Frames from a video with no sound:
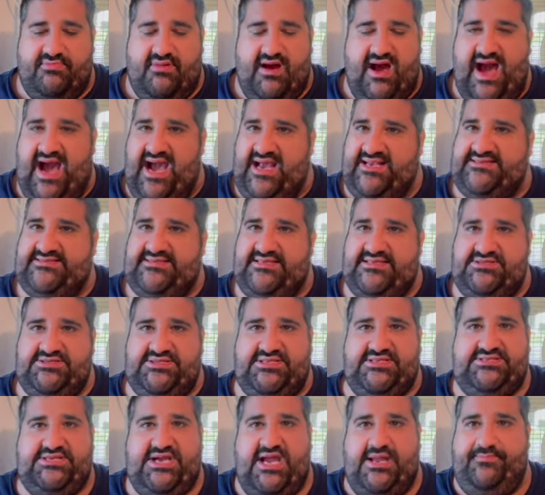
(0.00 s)
I see
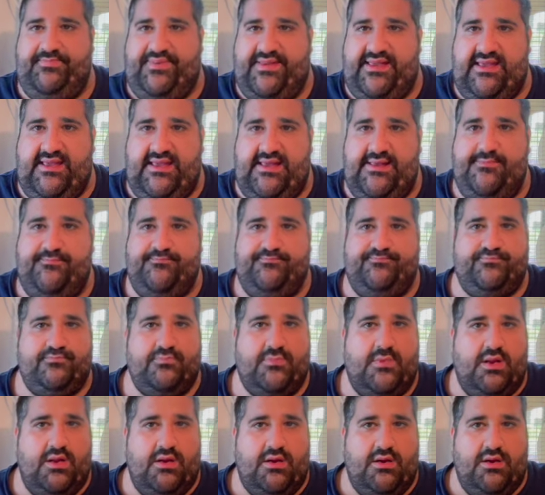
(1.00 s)
TJP
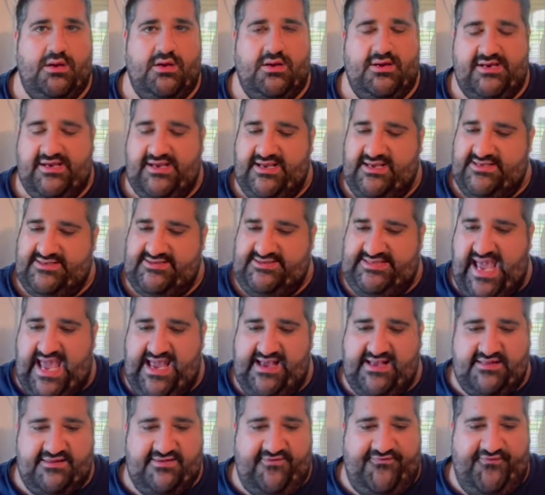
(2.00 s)

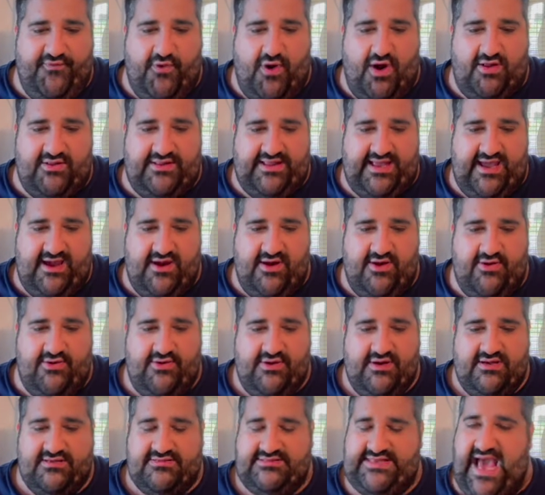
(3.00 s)
taking the fall here.
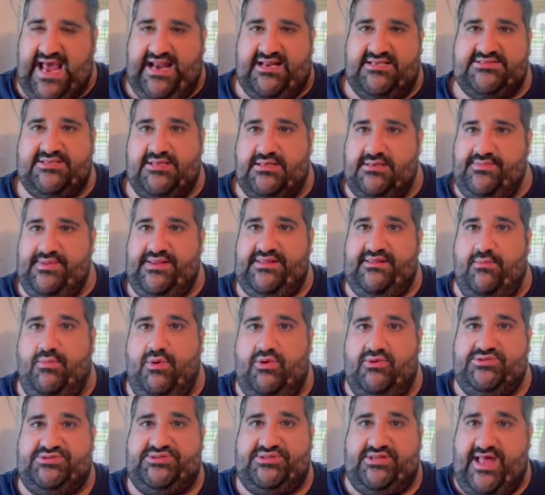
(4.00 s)
That is going to be the
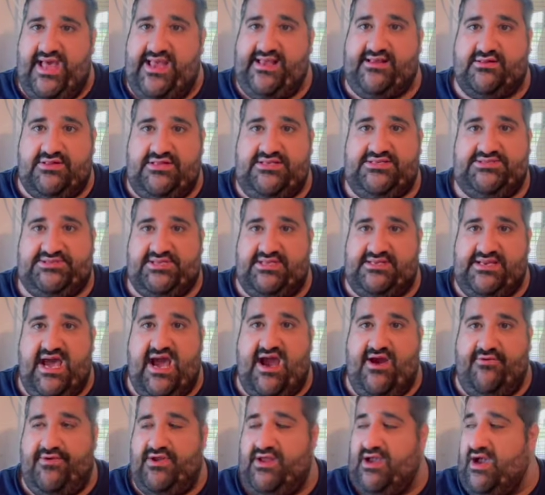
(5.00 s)
most likely
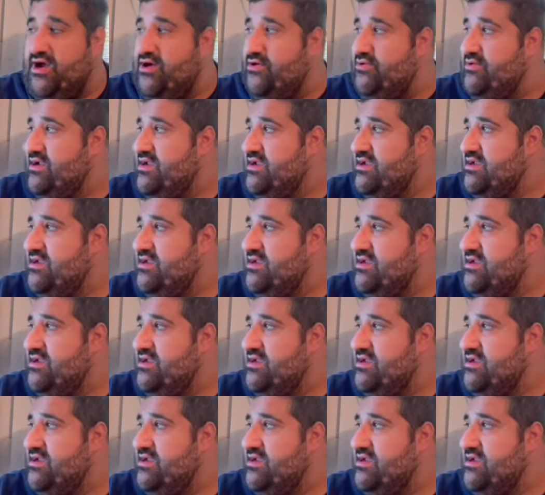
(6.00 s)
scenario.